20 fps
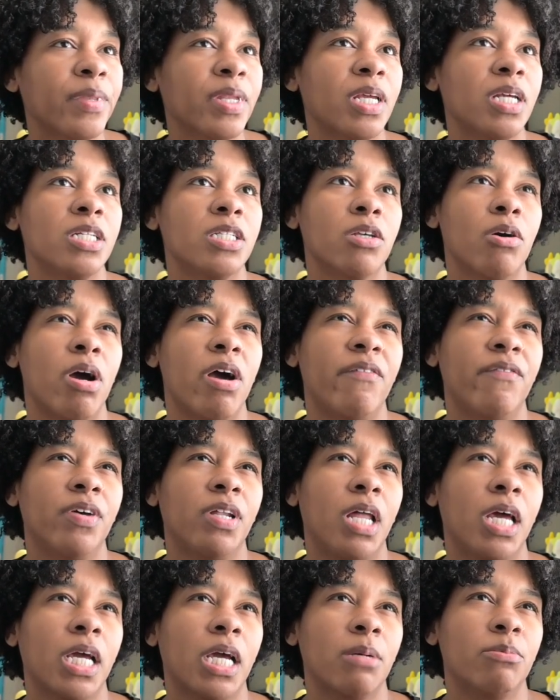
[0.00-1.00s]
And so I feel
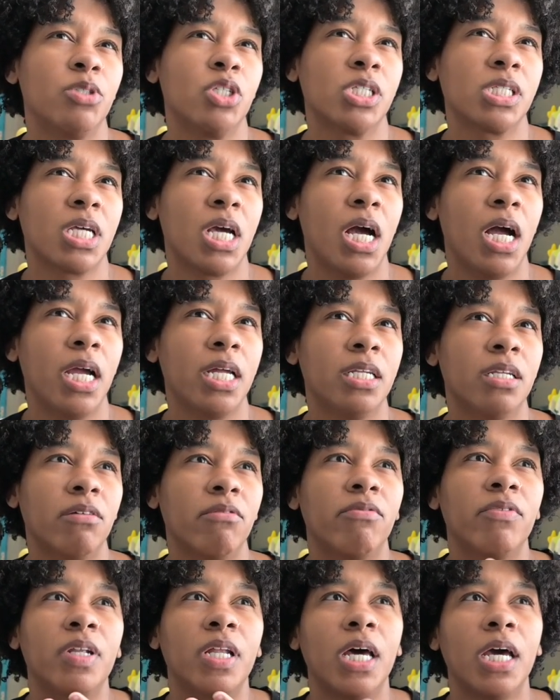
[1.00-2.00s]
like I'm just kind
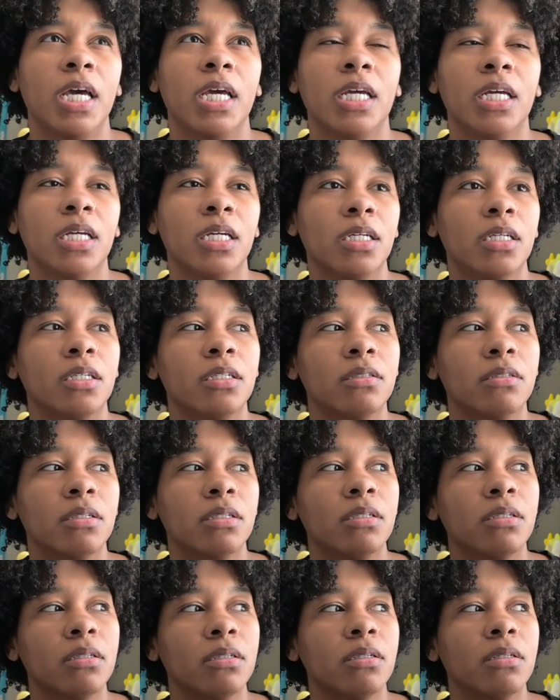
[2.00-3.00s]
of like
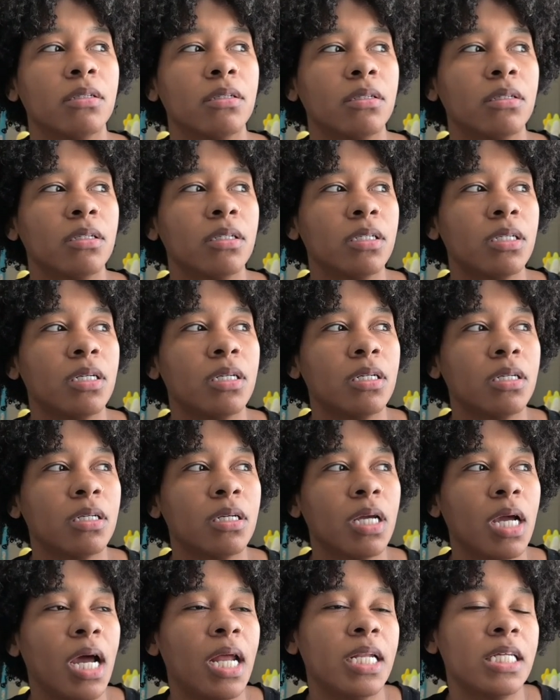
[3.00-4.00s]

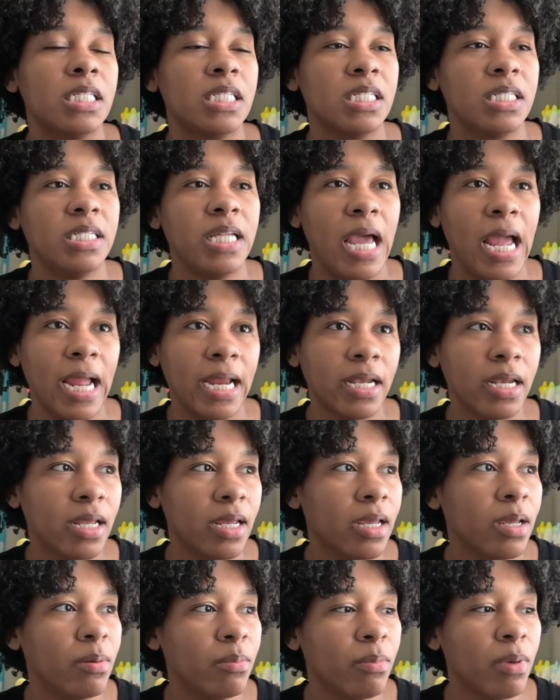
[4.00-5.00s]
kind of
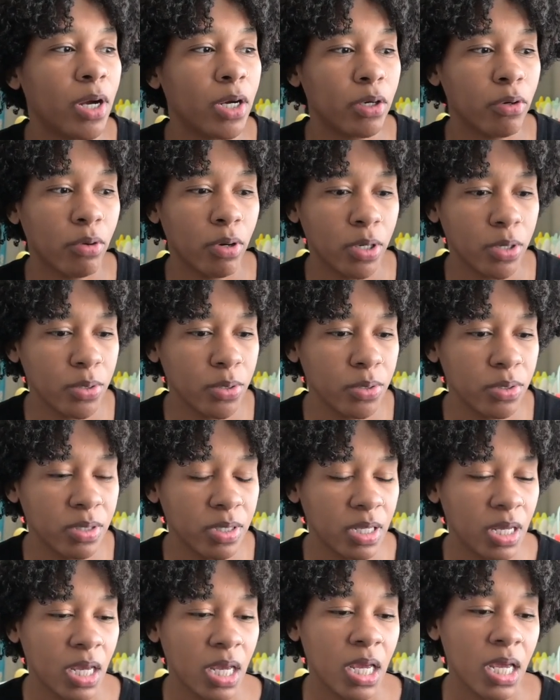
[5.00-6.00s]
stagnant in my growth.
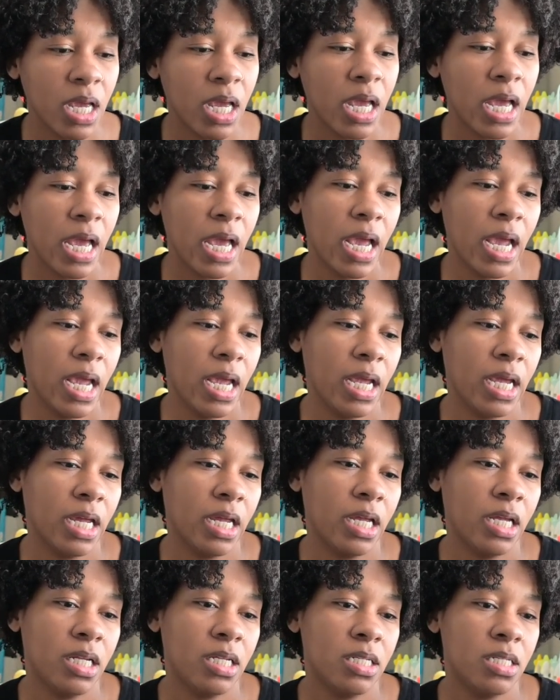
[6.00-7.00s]

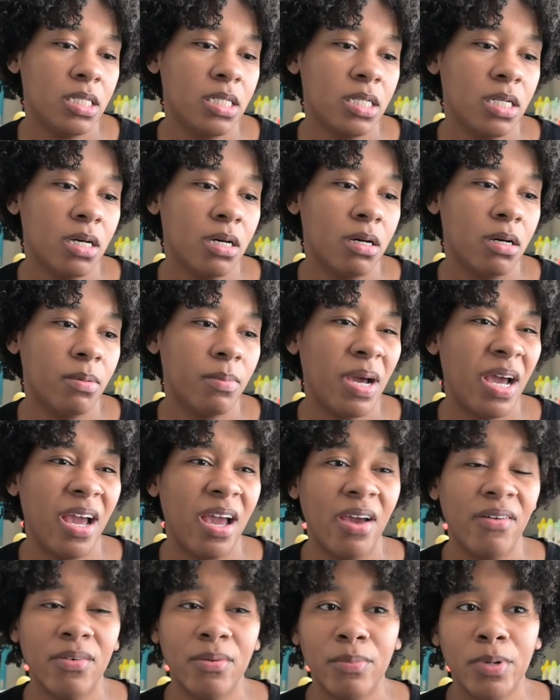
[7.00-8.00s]
And I
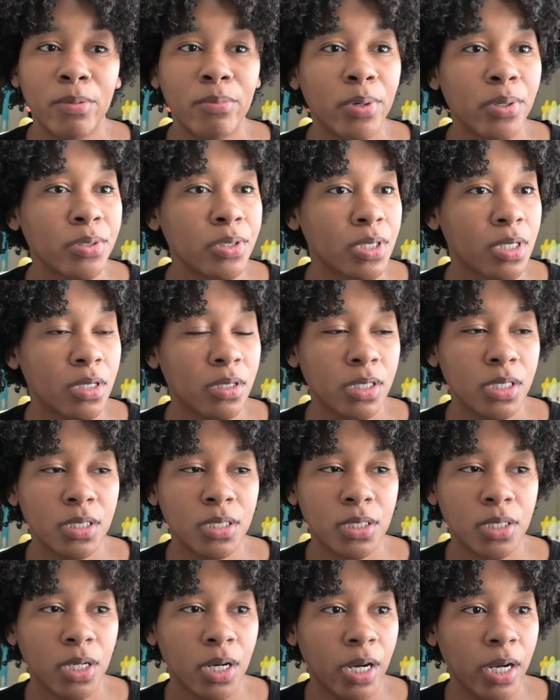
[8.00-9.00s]
haven't been posting on
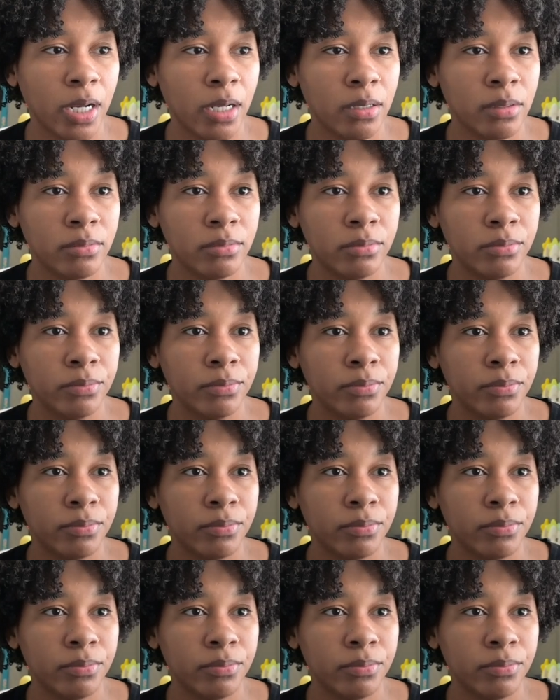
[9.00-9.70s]
Instagram.